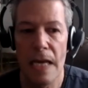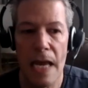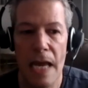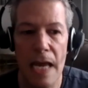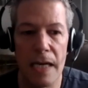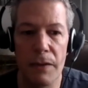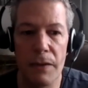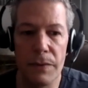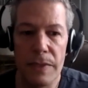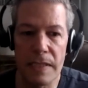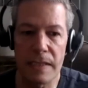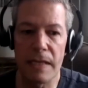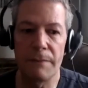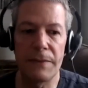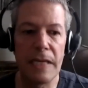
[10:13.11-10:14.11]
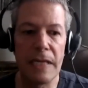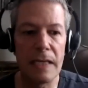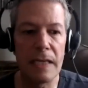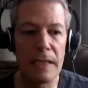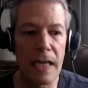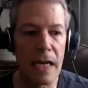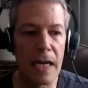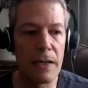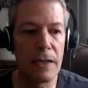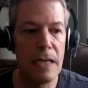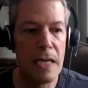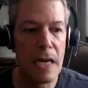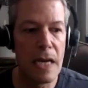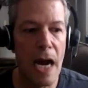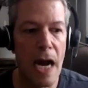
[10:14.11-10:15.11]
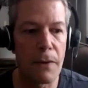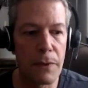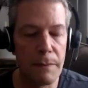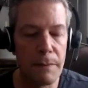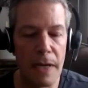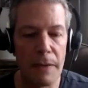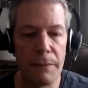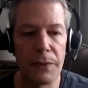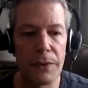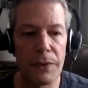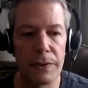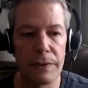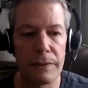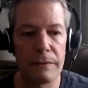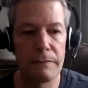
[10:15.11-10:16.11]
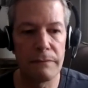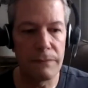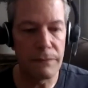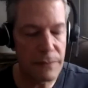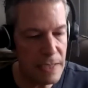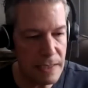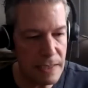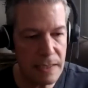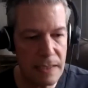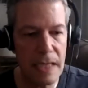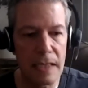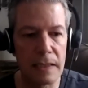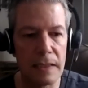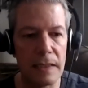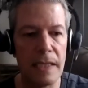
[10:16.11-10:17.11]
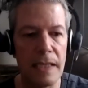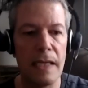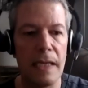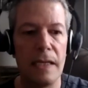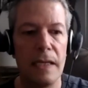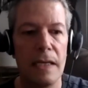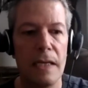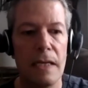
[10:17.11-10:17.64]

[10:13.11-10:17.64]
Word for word: And it was something that I, I remember distinctly